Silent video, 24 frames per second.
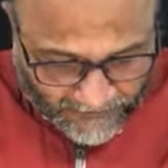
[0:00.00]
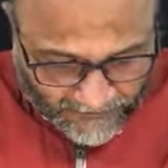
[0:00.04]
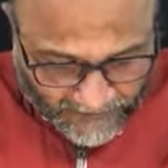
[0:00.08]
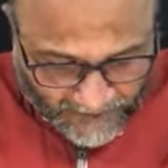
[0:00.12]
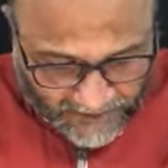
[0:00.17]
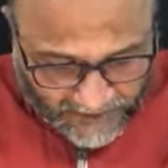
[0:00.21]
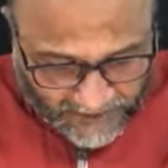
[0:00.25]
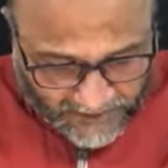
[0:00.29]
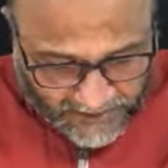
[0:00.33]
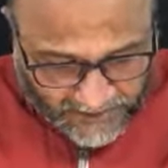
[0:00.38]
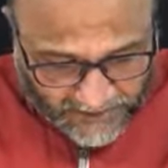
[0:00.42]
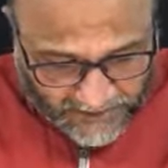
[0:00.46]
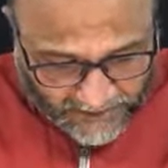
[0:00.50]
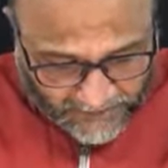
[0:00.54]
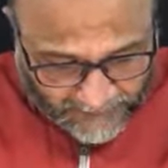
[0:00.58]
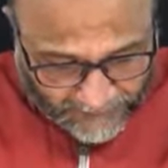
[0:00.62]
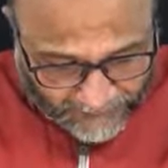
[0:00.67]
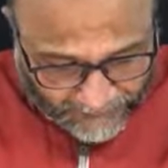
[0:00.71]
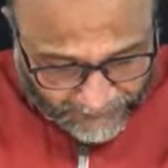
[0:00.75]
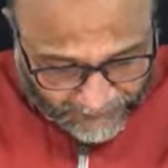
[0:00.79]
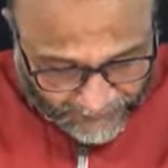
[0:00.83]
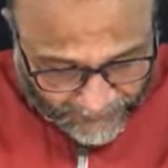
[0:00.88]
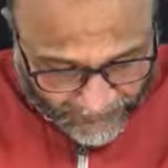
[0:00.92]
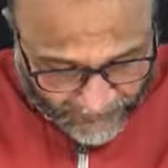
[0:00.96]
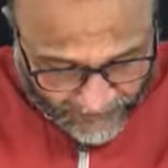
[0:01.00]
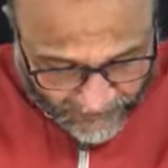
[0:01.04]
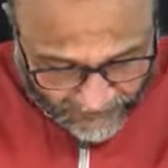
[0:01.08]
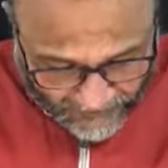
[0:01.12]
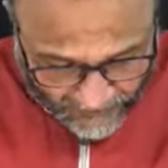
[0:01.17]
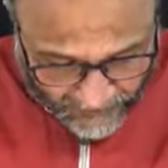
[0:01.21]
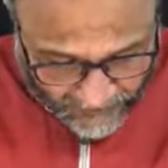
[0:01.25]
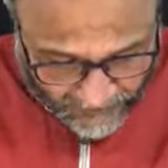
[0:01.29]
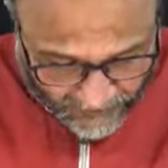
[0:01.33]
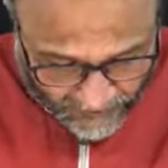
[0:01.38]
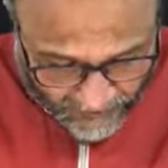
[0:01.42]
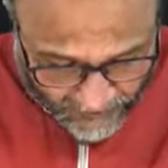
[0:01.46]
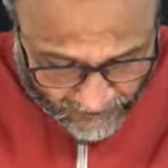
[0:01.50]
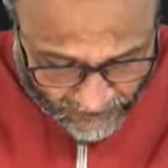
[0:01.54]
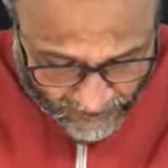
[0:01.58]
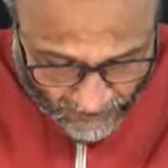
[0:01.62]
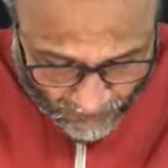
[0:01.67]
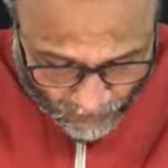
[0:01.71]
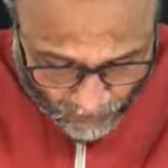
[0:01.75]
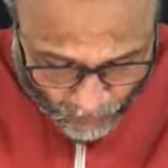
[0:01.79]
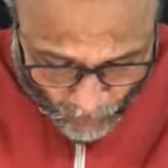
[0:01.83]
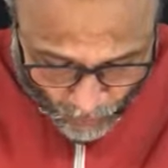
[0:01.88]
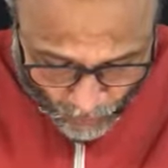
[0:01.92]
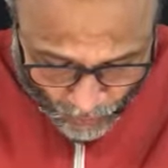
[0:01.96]
First, uh,
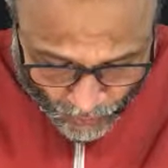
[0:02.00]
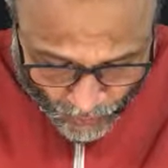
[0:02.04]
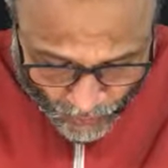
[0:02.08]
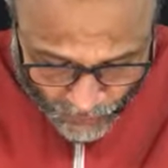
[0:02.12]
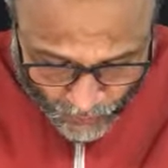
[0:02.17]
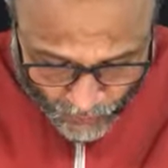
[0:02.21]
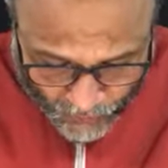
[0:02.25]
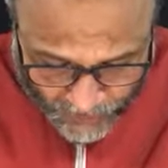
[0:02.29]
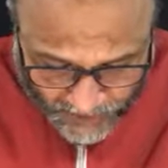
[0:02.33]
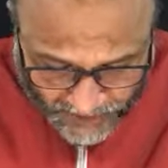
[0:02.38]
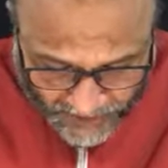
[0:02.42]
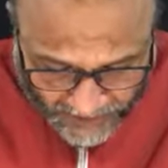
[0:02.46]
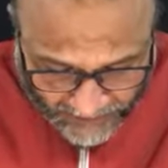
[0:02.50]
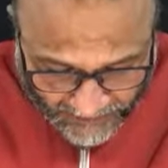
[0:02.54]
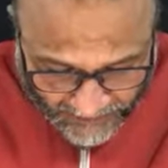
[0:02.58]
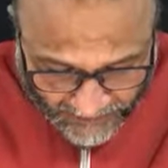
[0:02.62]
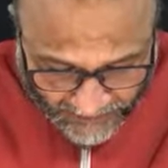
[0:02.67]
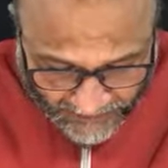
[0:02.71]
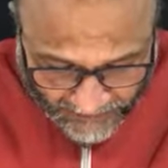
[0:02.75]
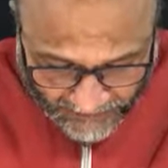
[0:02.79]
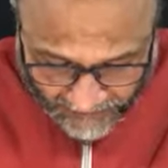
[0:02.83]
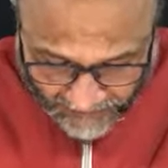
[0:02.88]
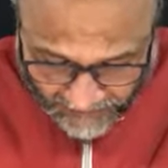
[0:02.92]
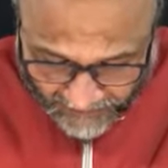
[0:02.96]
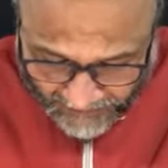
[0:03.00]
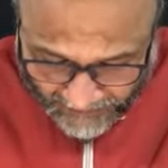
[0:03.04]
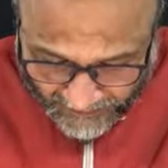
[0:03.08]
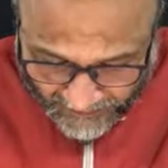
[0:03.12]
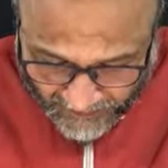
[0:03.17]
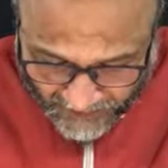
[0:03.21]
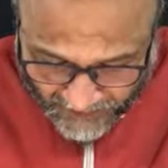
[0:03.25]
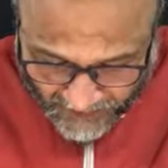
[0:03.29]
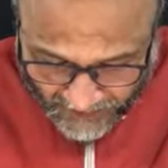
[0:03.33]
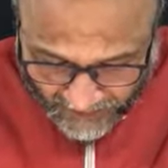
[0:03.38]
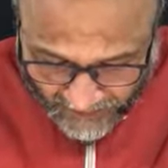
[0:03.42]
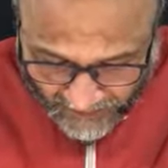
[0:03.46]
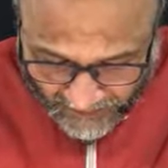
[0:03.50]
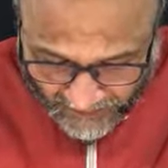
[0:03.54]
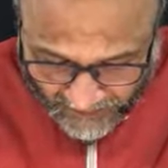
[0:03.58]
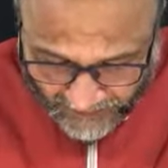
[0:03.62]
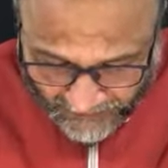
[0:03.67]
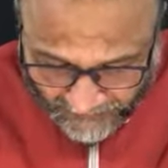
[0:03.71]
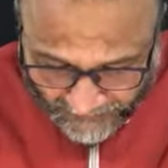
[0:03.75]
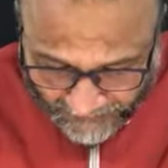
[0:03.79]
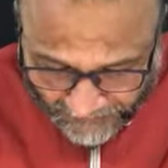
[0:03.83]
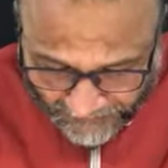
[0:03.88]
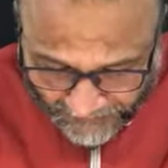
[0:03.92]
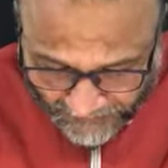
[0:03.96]
those who study
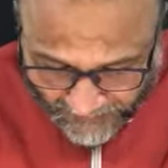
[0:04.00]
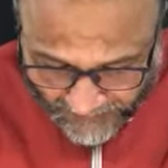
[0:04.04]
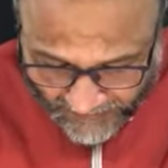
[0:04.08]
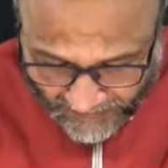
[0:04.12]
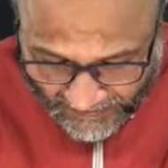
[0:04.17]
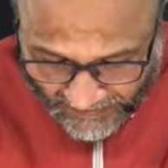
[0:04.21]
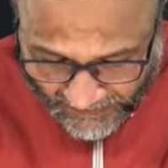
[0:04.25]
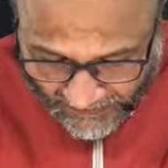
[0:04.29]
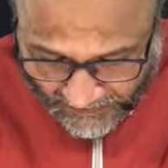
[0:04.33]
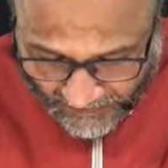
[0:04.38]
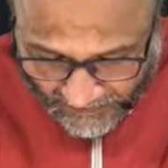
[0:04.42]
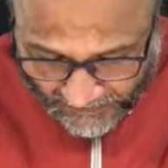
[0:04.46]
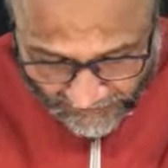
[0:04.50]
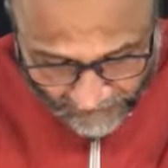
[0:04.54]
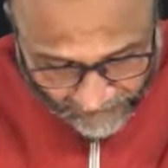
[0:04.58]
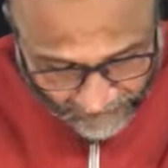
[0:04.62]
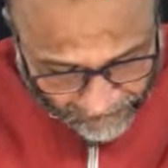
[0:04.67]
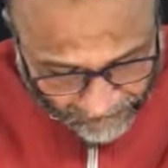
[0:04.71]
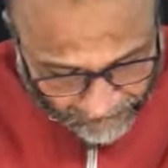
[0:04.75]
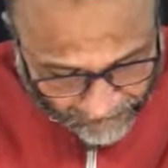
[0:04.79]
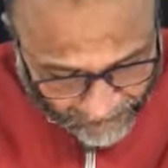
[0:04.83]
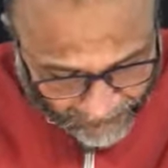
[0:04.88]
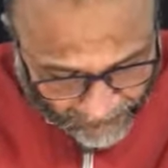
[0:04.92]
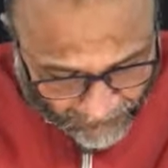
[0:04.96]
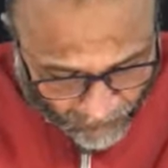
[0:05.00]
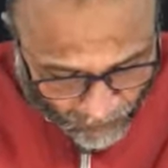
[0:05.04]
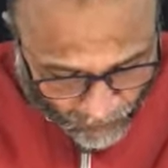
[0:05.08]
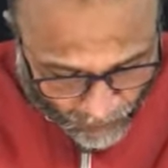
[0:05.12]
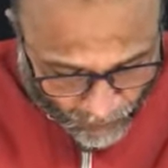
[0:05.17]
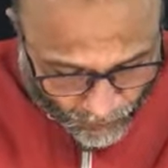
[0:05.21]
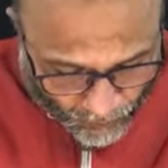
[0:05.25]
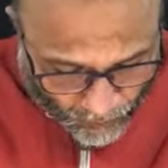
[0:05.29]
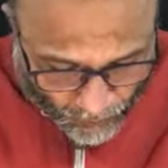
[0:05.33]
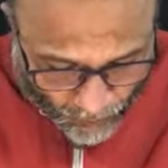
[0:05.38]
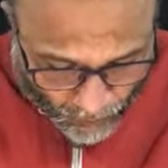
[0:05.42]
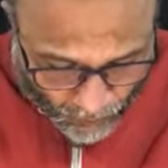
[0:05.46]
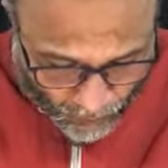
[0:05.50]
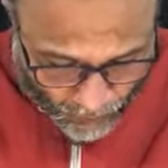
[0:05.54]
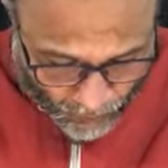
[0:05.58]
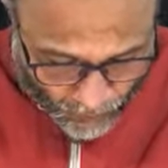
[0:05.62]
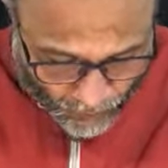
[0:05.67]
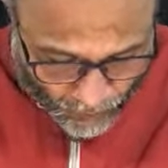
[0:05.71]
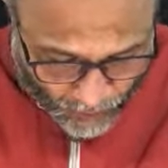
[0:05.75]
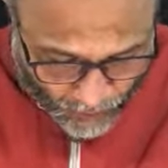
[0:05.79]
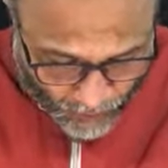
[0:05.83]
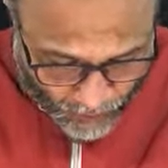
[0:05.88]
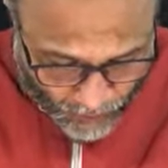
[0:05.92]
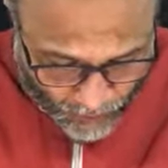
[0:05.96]
traditionally that if we do
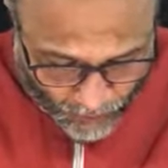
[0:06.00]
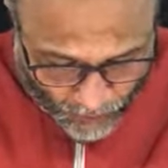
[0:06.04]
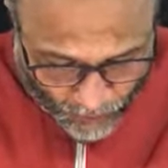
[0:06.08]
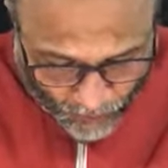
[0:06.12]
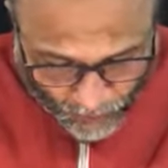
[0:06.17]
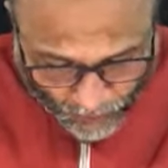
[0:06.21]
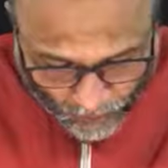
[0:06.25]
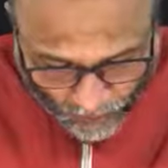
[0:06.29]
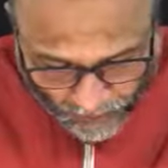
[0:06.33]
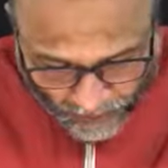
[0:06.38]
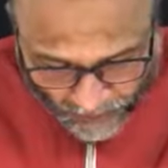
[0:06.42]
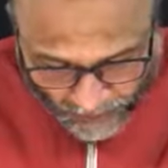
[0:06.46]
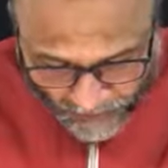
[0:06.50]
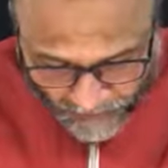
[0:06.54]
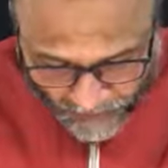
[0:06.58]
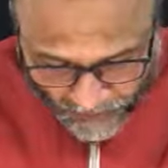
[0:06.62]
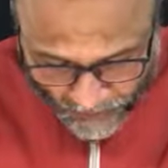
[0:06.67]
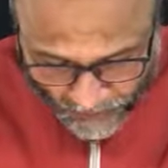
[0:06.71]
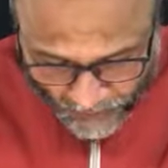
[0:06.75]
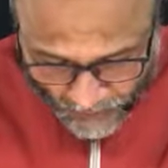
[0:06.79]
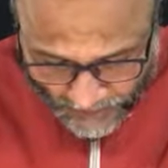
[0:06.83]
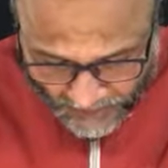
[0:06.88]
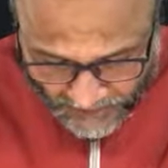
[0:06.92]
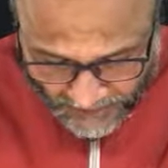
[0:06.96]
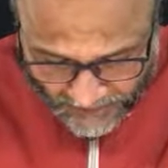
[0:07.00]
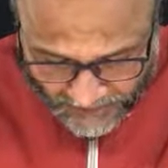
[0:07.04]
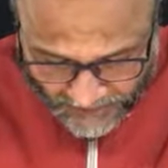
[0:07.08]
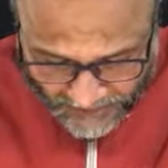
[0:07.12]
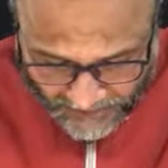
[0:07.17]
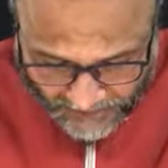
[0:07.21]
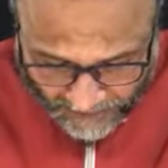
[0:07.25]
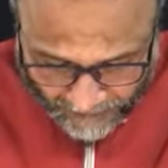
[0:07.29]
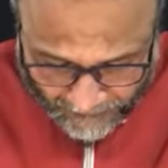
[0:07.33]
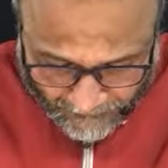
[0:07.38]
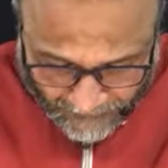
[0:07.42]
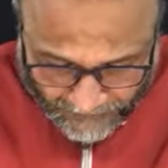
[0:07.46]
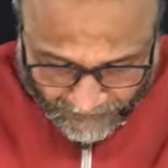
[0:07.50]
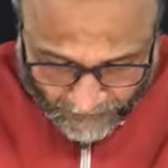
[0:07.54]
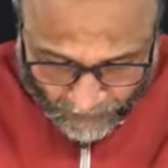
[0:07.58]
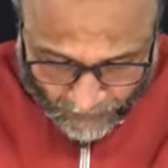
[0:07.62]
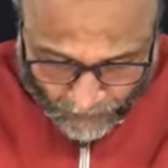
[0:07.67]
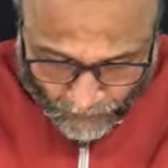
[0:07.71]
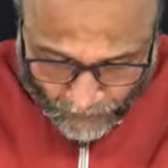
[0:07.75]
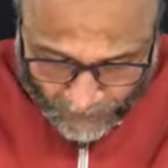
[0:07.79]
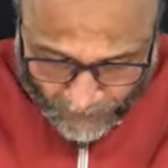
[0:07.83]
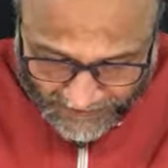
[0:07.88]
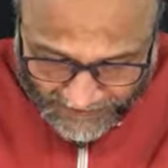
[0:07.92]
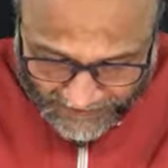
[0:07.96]
good, good comes to us, if we
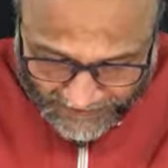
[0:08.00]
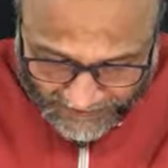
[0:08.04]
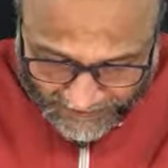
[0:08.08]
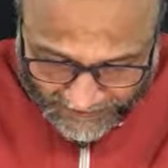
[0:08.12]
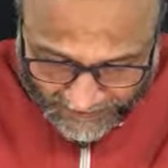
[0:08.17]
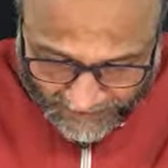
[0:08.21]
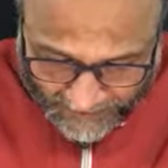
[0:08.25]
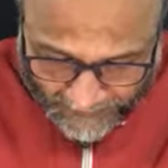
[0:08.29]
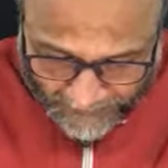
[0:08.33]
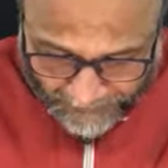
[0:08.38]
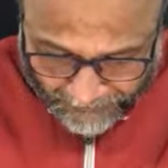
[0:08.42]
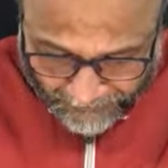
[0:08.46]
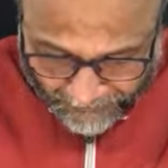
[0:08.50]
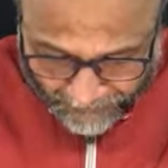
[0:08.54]
do bad,